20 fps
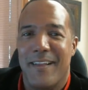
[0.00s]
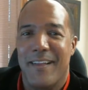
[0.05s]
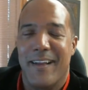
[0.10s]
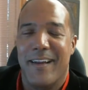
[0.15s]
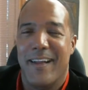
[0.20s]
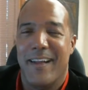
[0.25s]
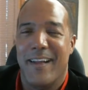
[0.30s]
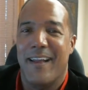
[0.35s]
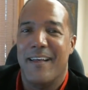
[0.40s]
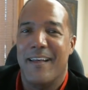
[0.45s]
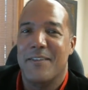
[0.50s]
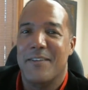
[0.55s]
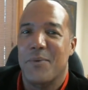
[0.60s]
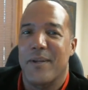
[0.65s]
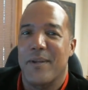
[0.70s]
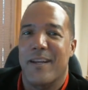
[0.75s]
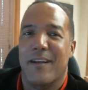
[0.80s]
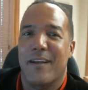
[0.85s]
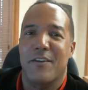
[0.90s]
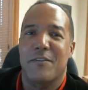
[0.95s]
I had a guy last
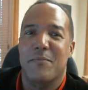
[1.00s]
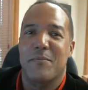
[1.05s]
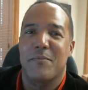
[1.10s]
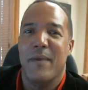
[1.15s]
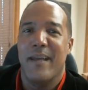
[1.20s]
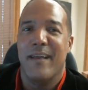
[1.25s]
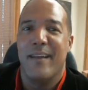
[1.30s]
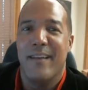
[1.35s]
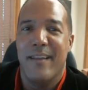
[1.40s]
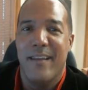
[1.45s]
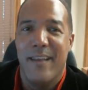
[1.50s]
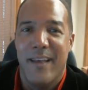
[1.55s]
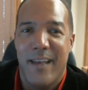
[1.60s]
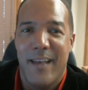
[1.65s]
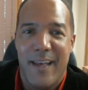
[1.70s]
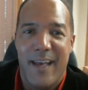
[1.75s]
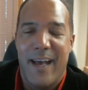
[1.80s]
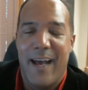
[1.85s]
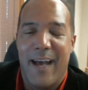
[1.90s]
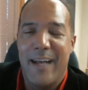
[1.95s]
week, he goes, Man,
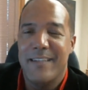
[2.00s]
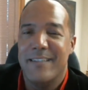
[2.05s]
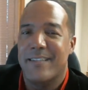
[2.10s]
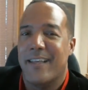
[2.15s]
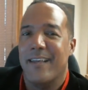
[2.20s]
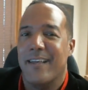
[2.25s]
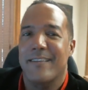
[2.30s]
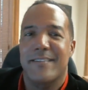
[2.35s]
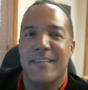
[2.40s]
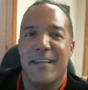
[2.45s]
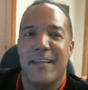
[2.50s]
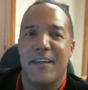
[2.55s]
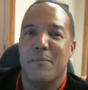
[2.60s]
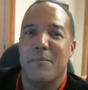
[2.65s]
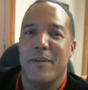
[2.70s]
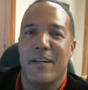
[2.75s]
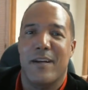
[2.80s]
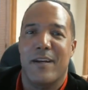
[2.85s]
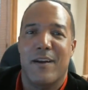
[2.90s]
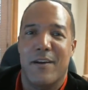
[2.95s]
I just can't sell as
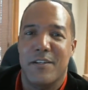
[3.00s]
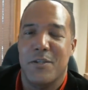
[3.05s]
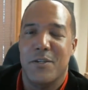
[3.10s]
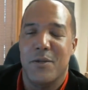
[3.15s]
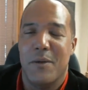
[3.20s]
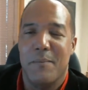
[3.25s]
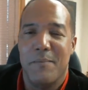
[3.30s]
many cars as you.